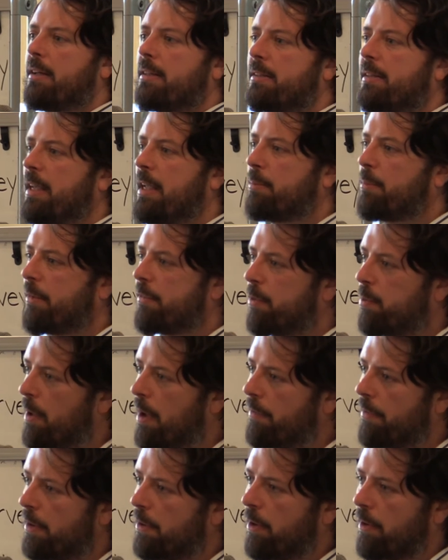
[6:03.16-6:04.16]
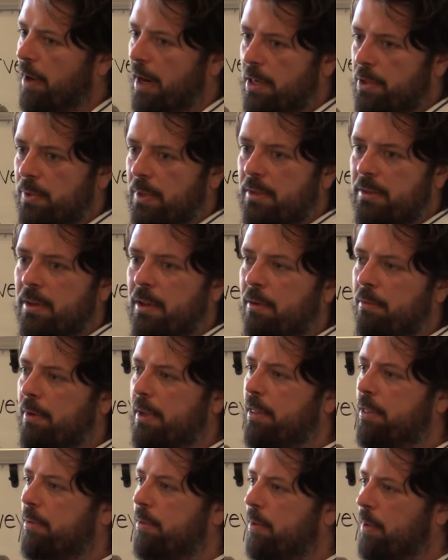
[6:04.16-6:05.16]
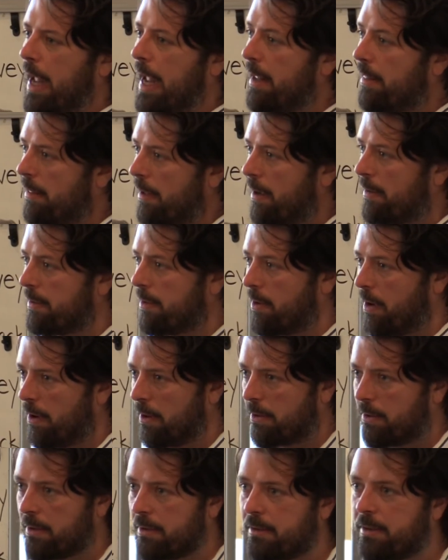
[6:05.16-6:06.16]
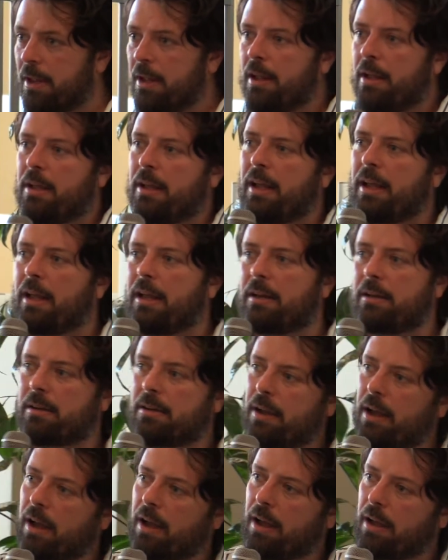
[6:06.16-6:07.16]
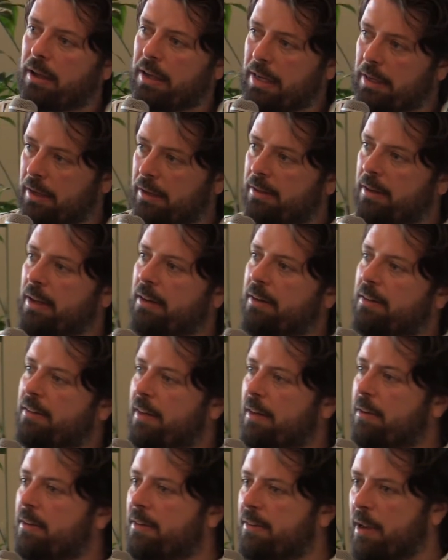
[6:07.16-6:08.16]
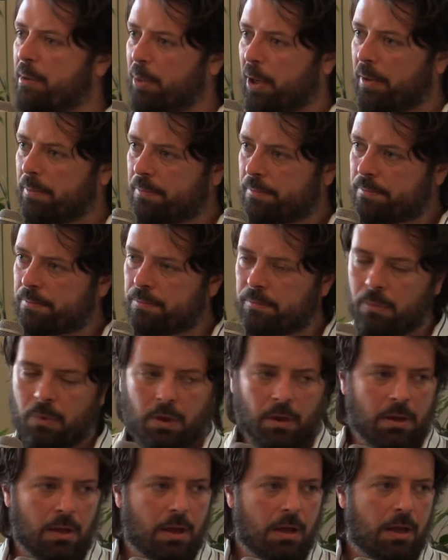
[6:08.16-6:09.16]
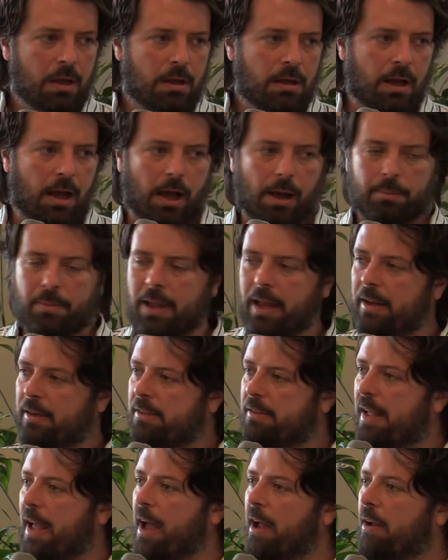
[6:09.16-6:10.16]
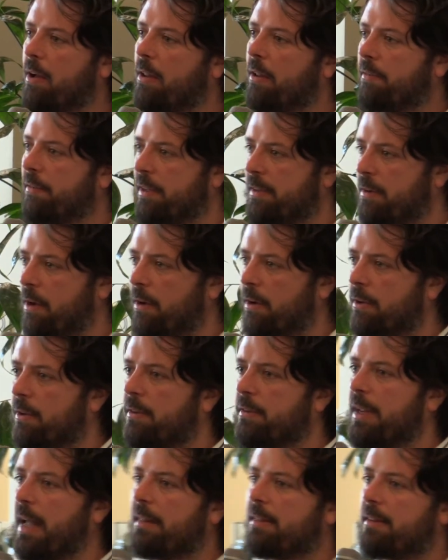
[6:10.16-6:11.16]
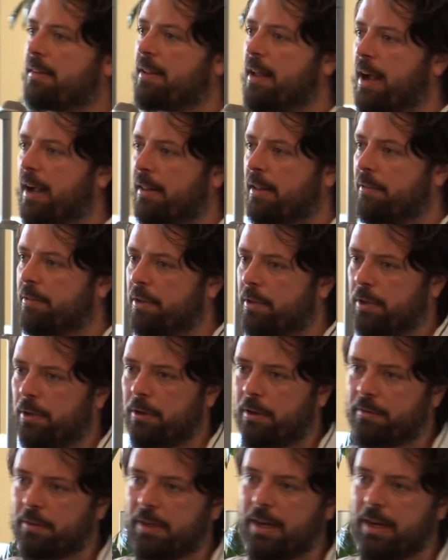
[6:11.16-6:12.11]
a team of 12 undergraduates read through 8,000 articles and in a single summer, and tag all of these articles at this high-level unit of